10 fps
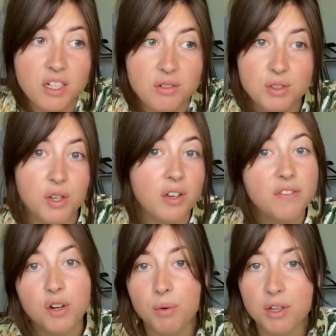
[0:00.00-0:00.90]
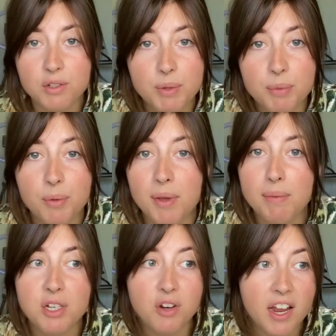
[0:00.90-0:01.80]
So if you're one of those people, maybe
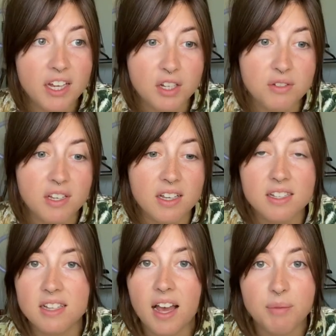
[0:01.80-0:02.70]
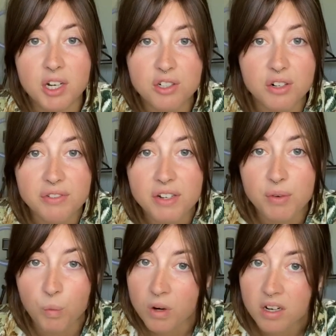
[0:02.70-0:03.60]
try and use it because I'm not sure if it even
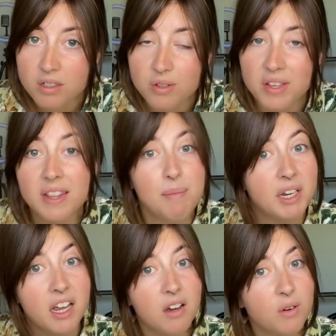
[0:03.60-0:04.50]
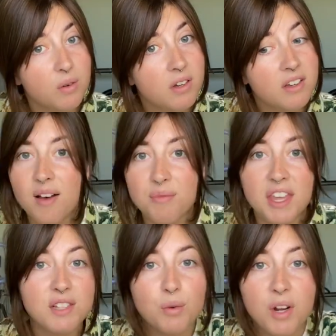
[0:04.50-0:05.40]
works. You can let me know.
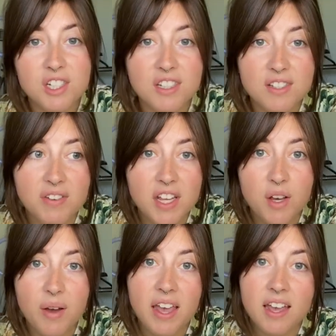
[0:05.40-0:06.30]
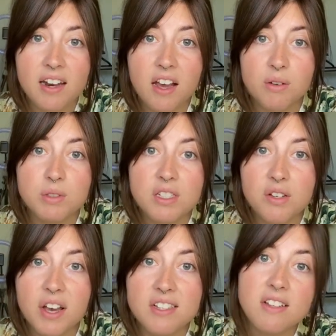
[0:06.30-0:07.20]
Thanks for watching this video and I'll see you
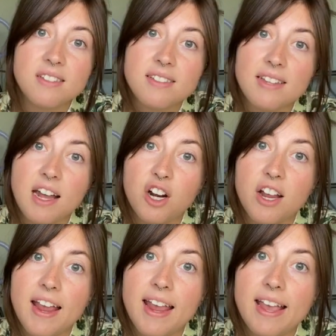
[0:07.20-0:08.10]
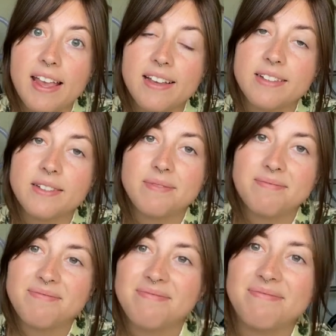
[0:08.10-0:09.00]
guys on Saturday.
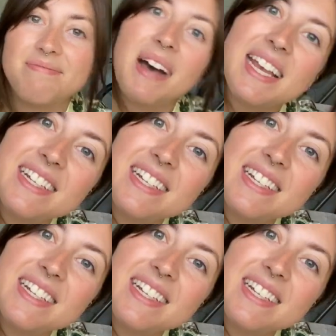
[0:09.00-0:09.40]
Bye.